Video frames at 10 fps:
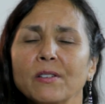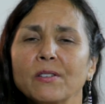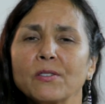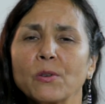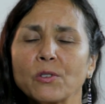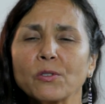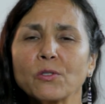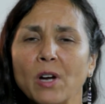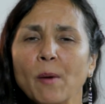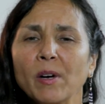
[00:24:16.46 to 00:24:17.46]
social
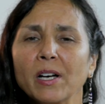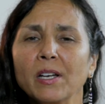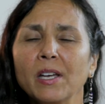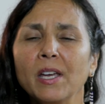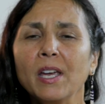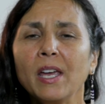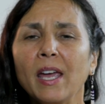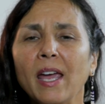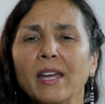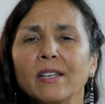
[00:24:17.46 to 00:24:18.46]
trauma.
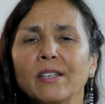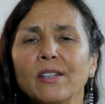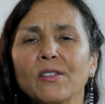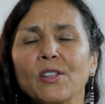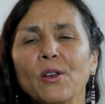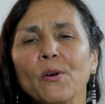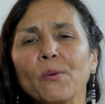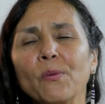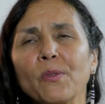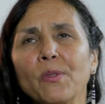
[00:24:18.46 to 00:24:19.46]
And,
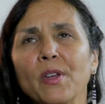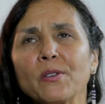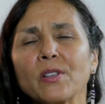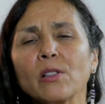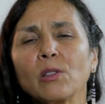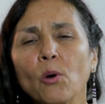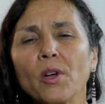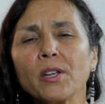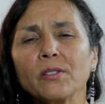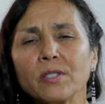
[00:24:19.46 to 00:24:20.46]
there's a
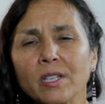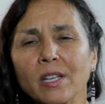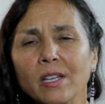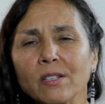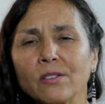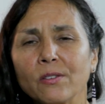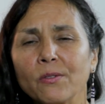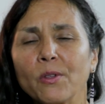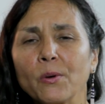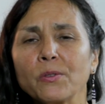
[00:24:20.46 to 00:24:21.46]
loyalty to
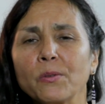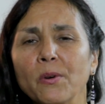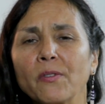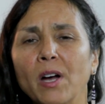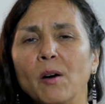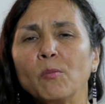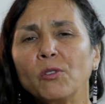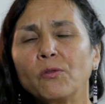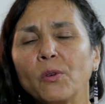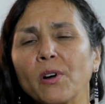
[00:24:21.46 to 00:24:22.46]
those who have come
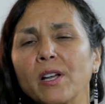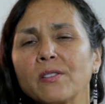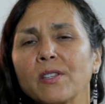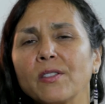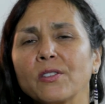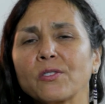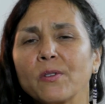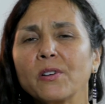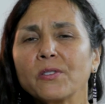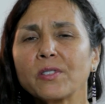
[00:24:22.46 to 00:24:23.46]
before us and the
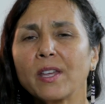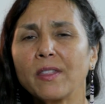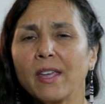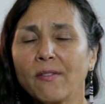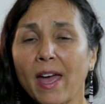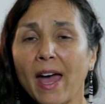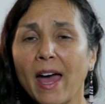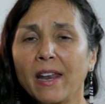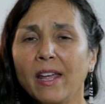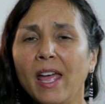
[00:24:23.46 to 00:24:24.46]
struggles that they've
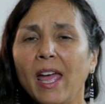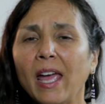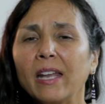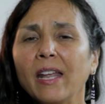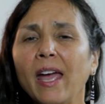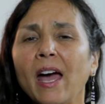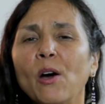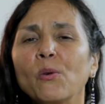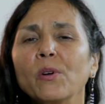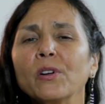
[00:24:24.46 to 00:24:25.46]
had, and
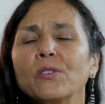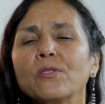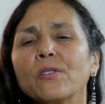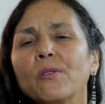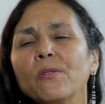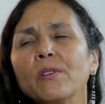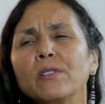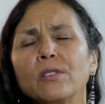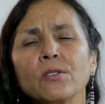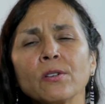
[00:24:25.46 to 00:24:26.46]
how we're so
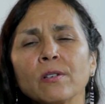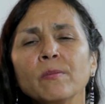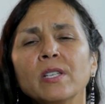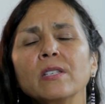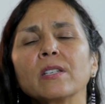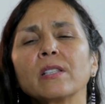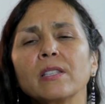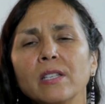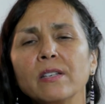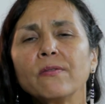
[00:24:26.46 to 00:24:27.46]
determined to
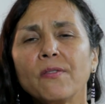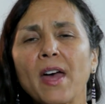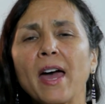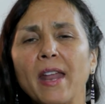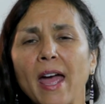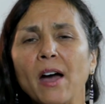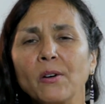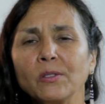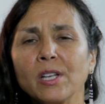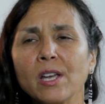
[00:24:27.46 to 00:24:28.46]
live that
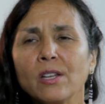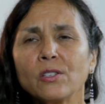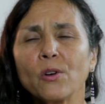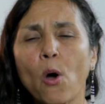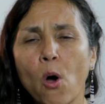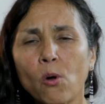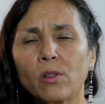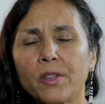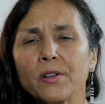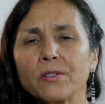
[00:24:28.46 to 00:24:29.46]
out, to
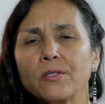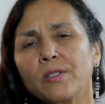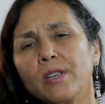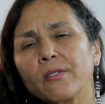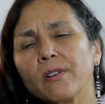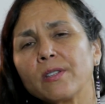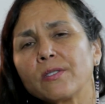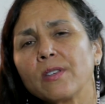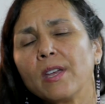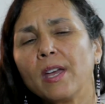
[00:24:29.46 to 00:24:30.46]
hold their
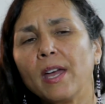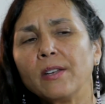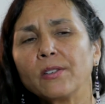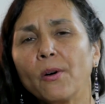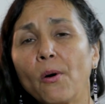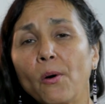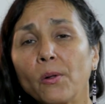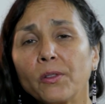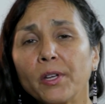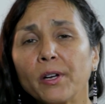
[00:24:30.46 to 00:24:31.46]
secrets and to
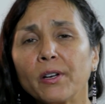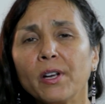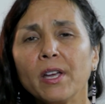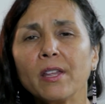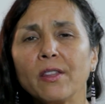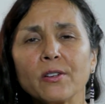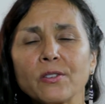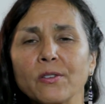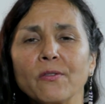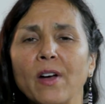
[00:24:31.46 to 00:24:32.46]
hold their
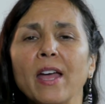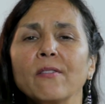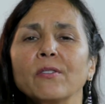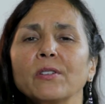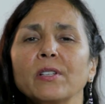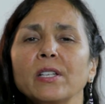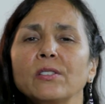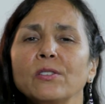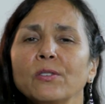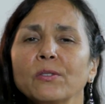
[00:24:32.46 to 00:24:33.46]
survival
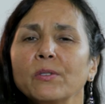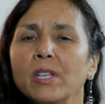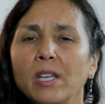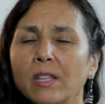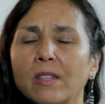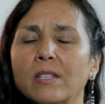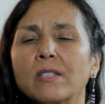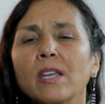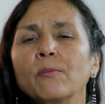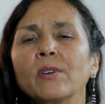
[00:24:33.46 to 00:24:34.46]
and to eat the
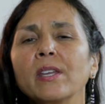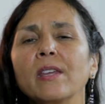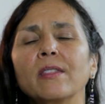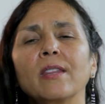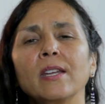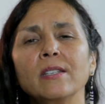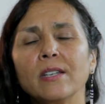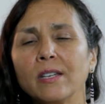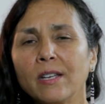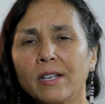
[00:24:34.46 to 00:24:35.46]
same way that they
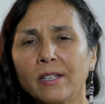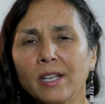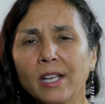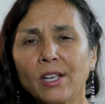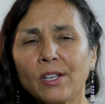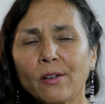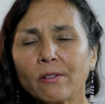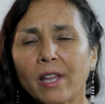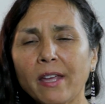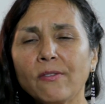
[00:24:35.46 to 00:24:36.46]
did.
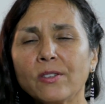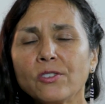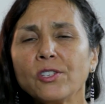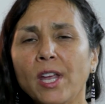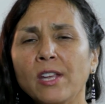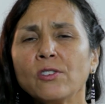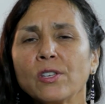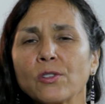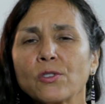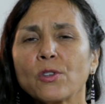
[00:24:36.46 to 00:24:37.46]
And, life is
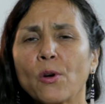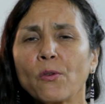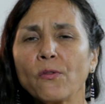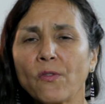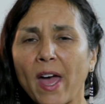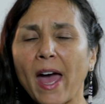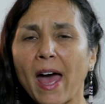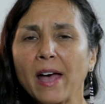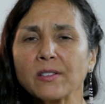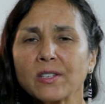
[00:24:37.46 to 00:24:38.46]
changing so
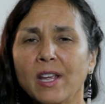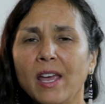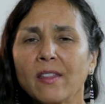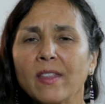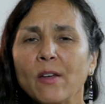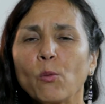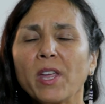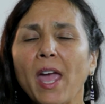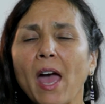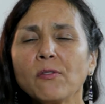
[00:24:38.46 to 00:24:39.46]
fast that we
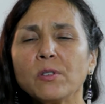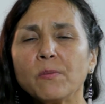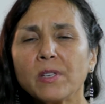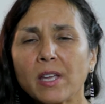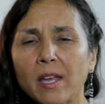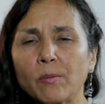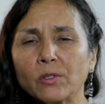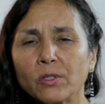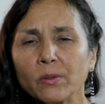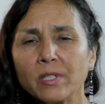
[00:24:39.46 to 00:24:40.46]
have to be able
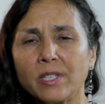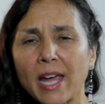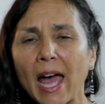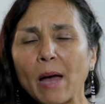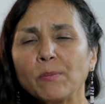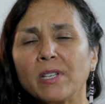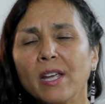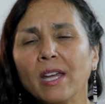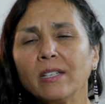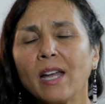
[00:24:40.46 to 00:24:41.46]
to adapt,
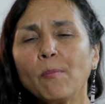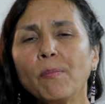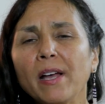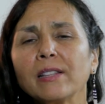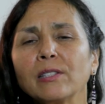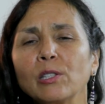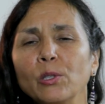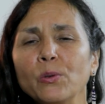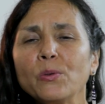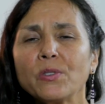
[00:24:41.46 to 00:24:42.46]
not by
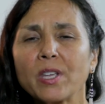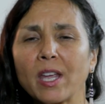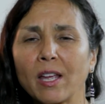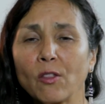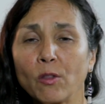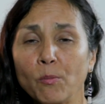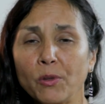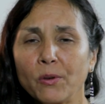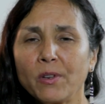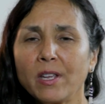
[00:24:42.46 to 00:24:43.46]
losing the
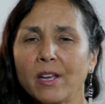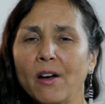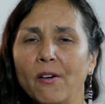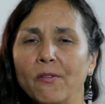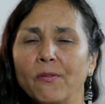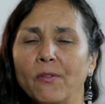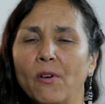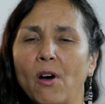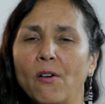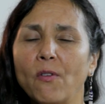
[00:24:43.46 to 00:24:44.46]
beauty of
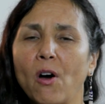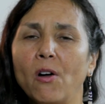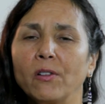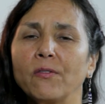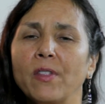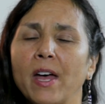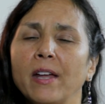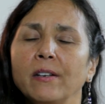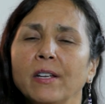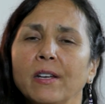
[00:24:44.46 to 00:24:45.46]
all of that